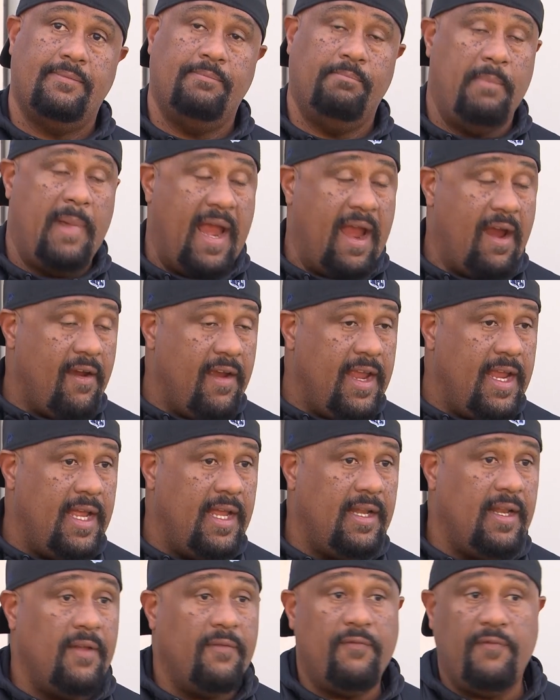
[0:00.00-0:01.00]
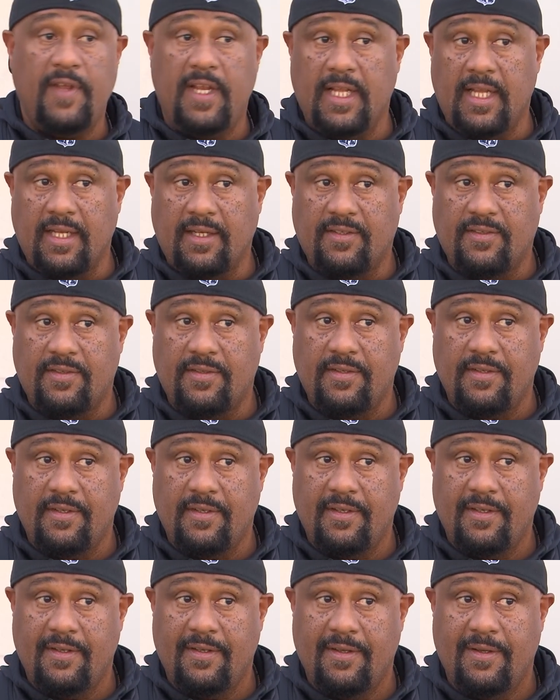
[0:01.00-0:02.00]
Marion and Felix
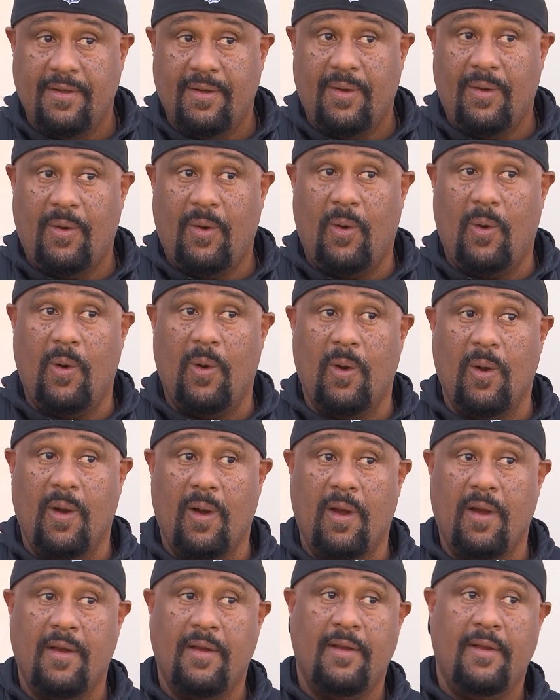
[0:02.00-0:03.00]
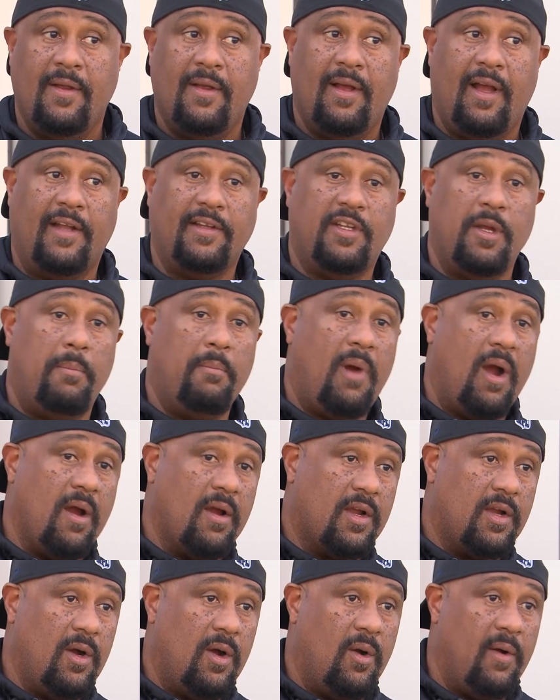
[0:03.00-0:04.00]
or a
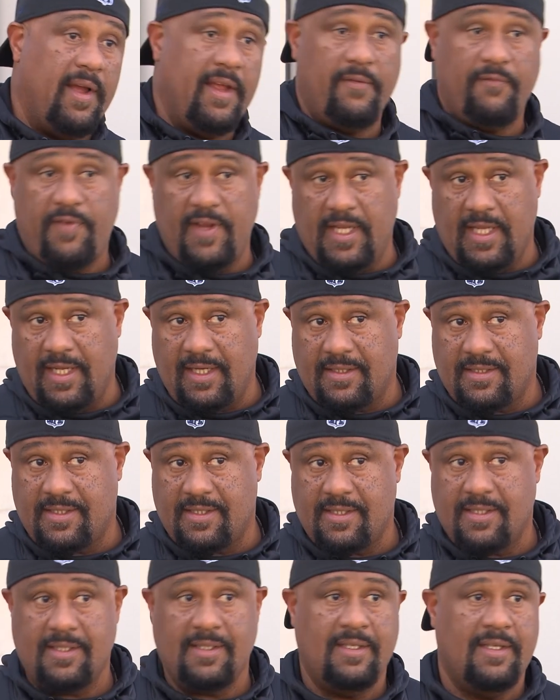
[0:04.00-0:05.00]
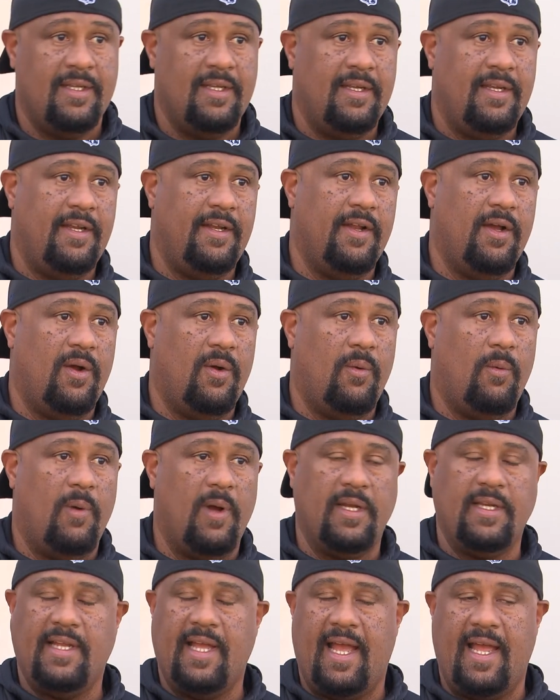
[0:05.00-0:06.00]
DeMarco and Felix. You know,
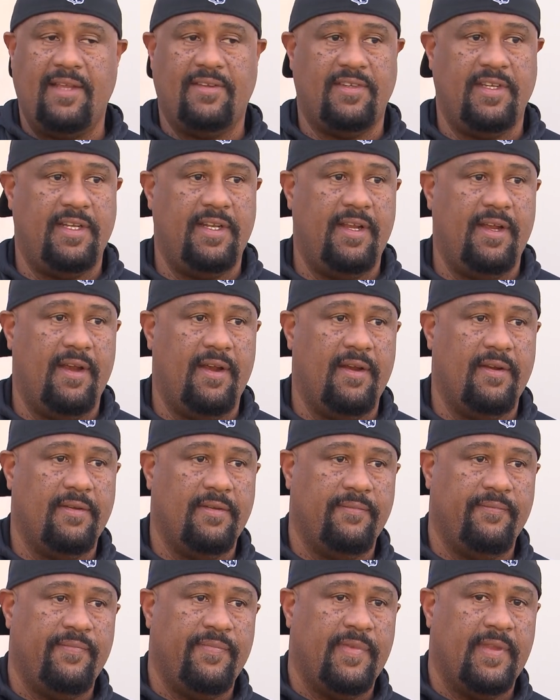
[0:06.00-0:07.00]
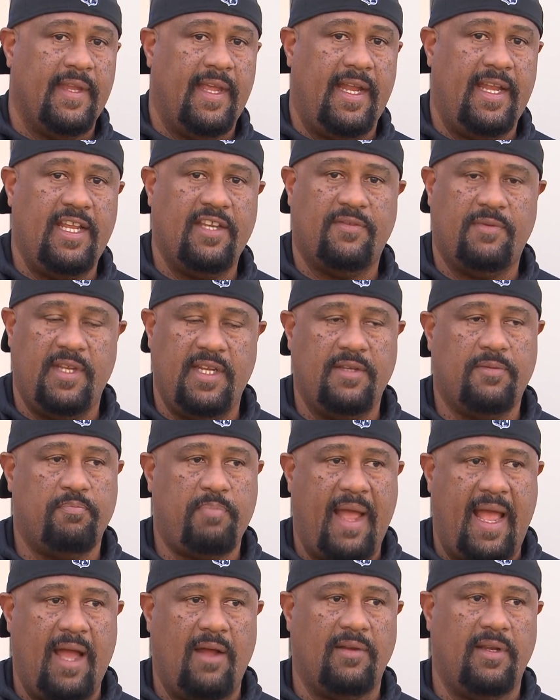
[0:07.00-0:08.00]
one guy's in there, and he's, he's
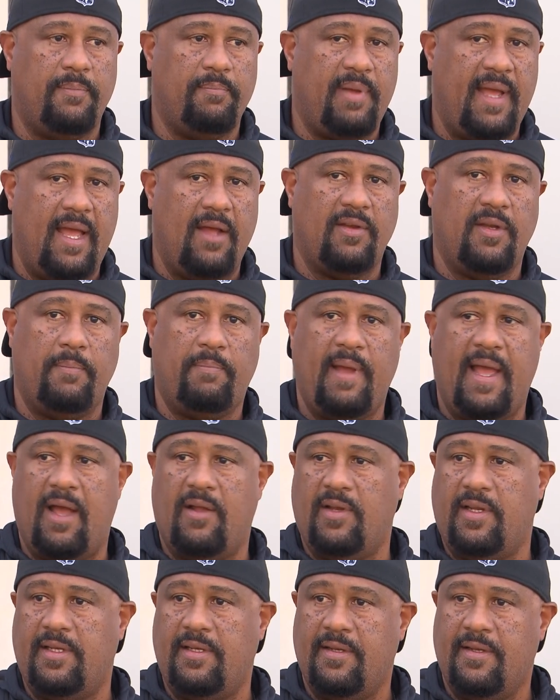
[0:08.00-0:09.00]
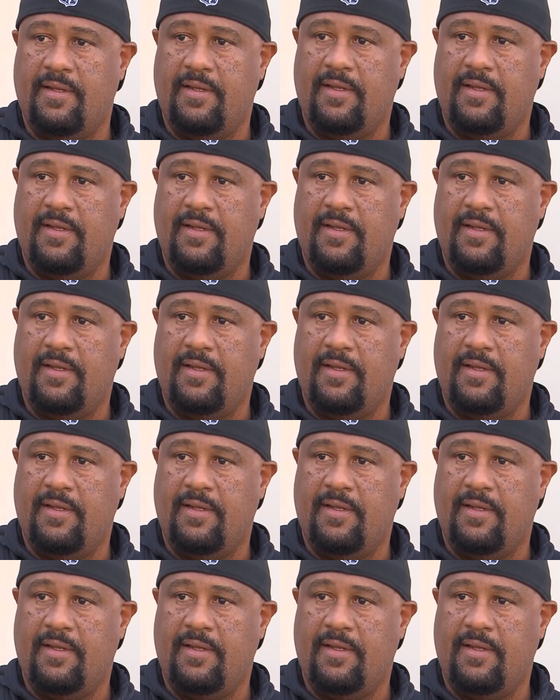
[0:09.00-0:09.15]
pounding, pounding, pounding.